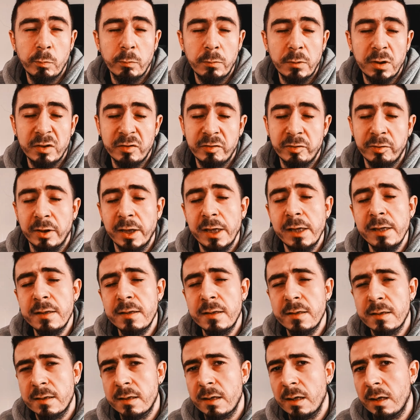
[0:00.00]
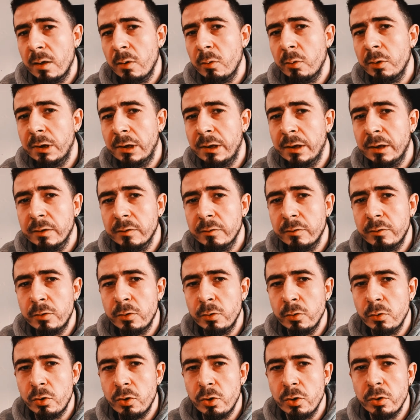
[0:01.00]
advices that I would give
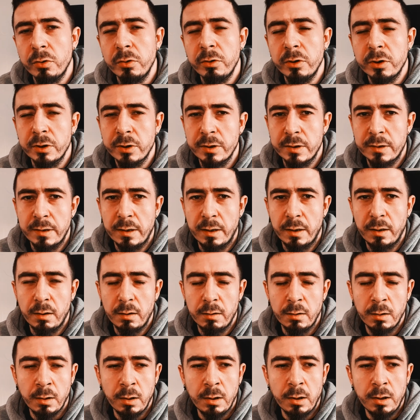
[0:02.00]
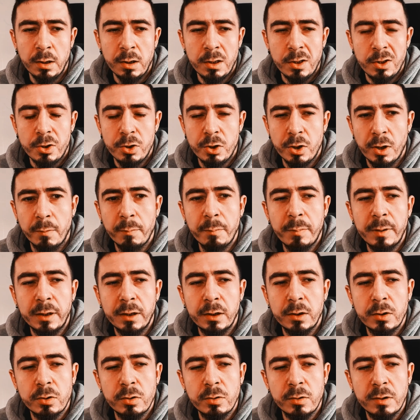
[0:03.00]
to juniors that are jumping
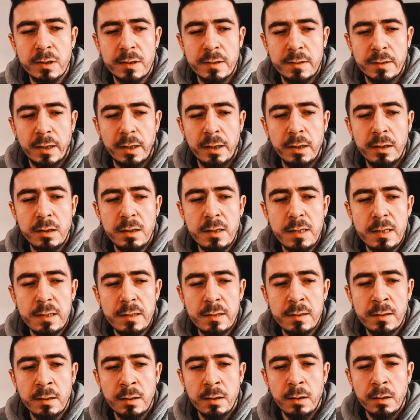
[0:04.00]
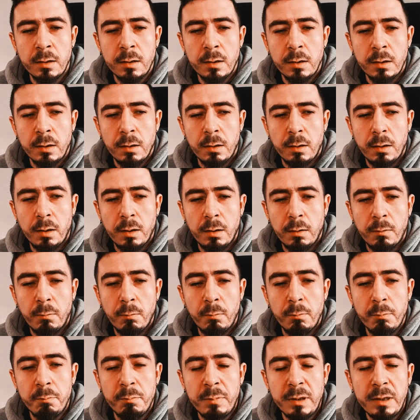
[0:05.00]
into design is
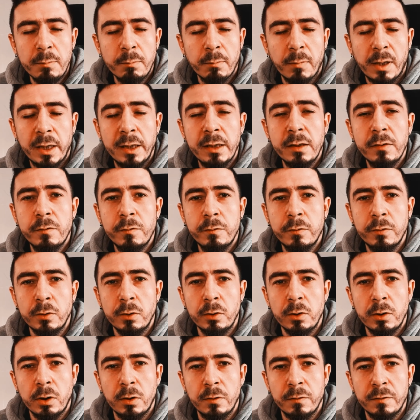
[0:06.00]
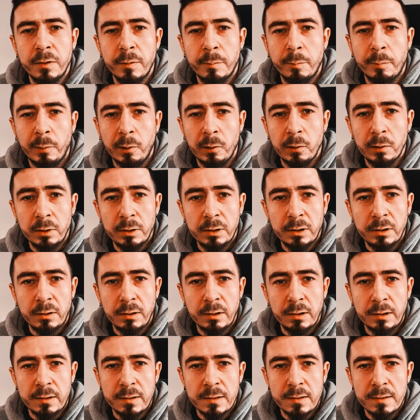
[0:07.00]
be mindful of the
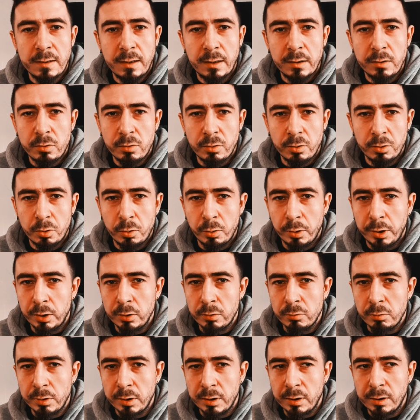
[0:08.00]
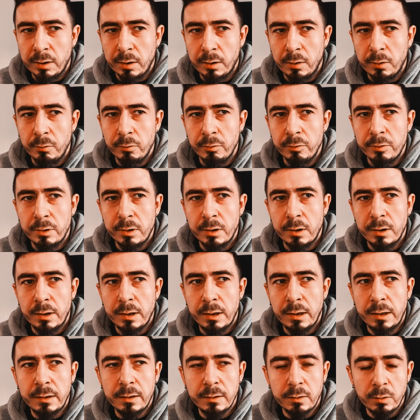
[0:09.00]
politics that you're going to encounter.
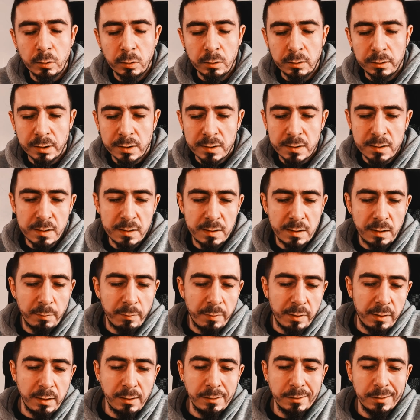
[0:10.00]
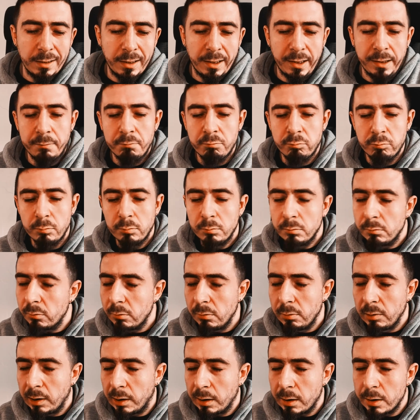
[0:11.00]
And this is something that I
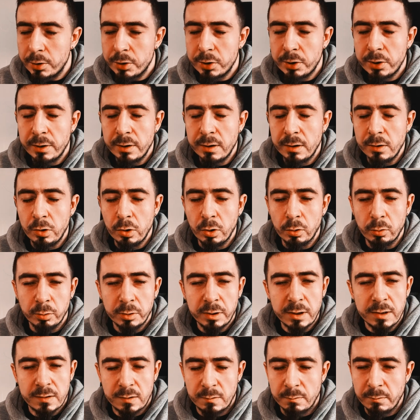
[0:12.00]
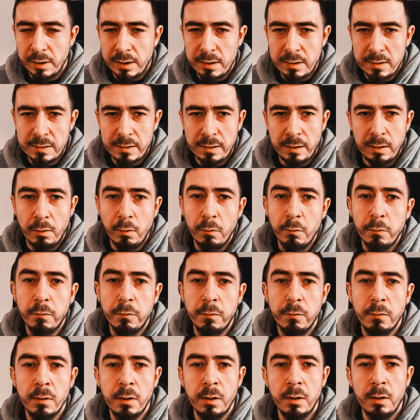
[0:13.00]
largely noticed
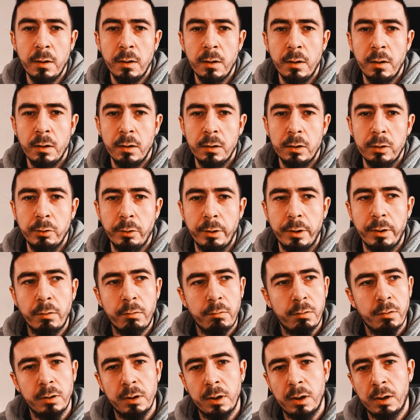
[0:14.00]
myself going through a